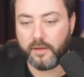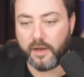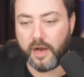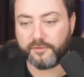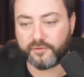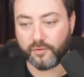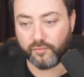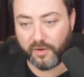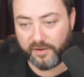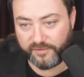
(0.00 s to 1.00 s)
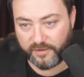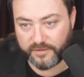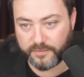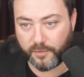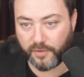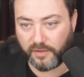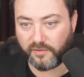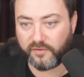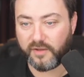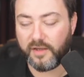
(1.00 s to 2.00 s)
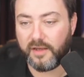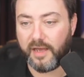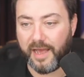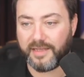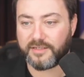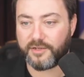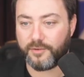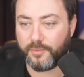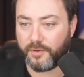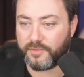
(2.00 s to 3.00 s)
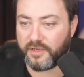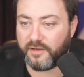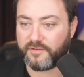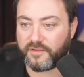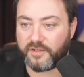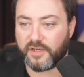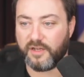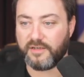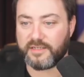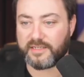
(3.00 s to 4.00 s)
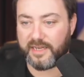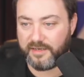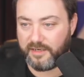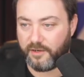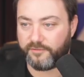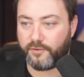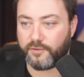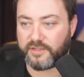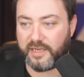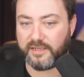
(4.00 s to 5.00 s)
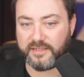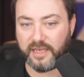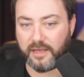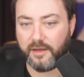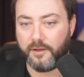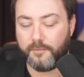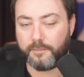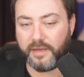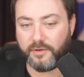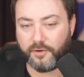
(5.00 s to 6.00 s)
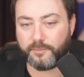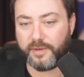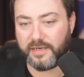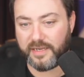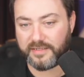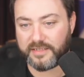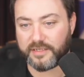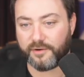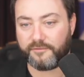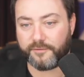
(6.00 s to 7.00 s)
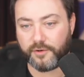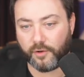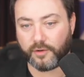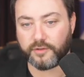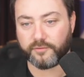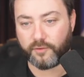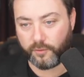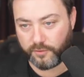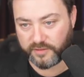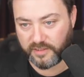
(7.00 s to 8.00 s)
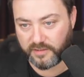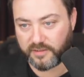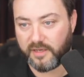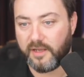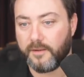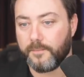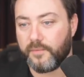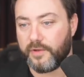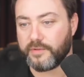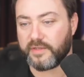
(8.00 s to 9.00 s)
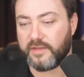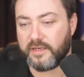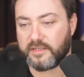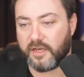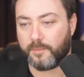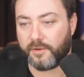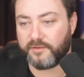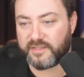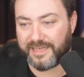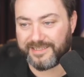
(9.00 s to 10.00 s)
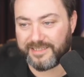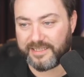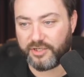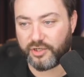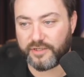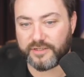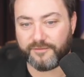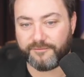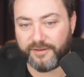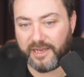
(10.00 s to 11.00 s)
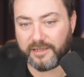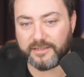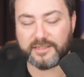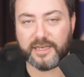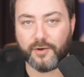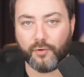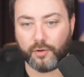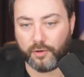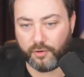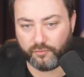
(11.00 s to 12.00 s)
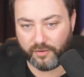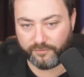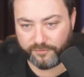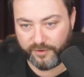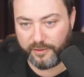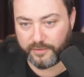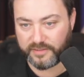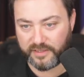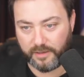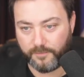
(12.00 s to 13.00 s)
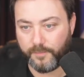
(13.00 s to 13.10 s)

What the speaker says: After arriving at this point, Anscombe observes that understanding of causality may not be necessary for knowledge of causes, using the example of statisticians and valency or long-run frequency.